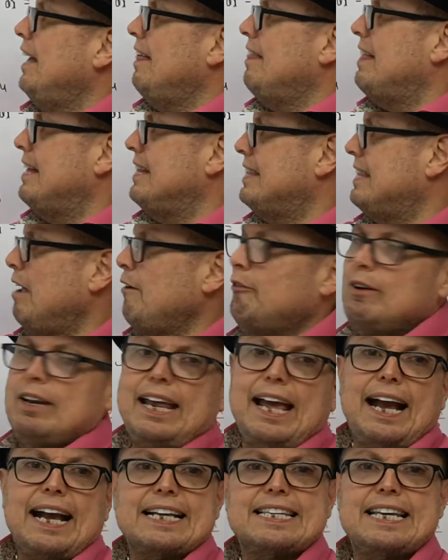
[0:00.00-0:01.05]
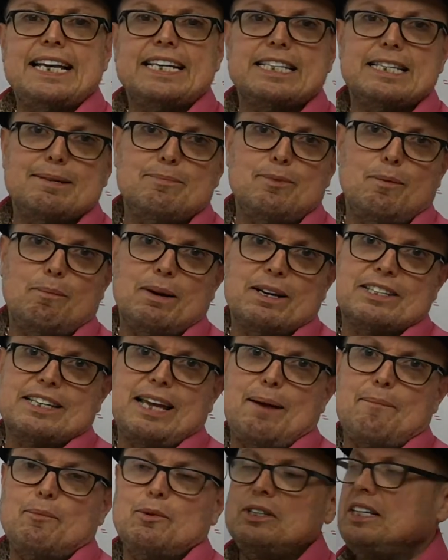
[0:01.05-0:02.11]
they're definitely accessible by
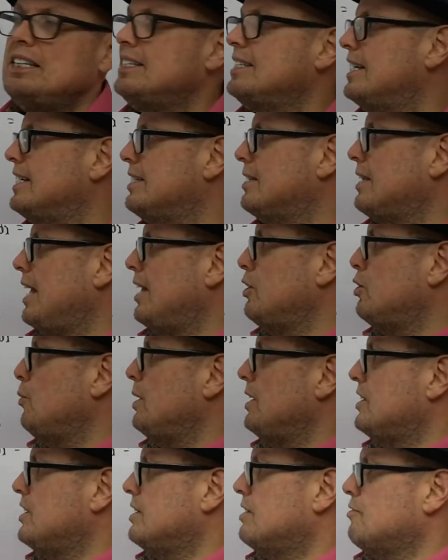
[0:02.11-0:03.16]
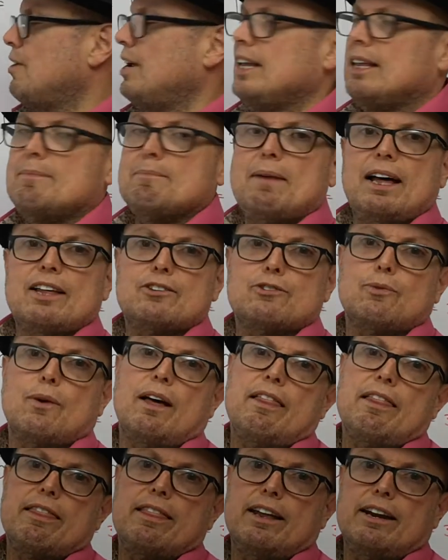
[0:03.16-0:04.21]
somebody just doing straight maths
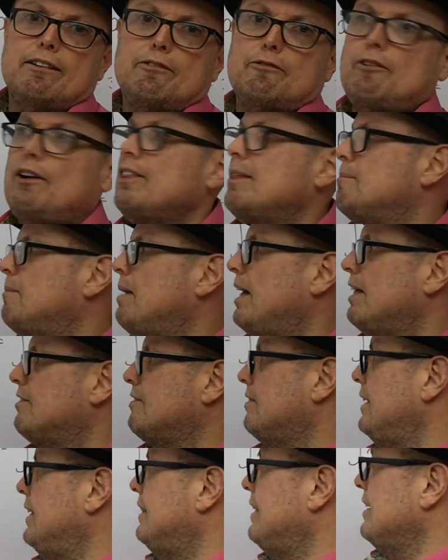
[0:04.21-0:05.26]
rather than further maths. They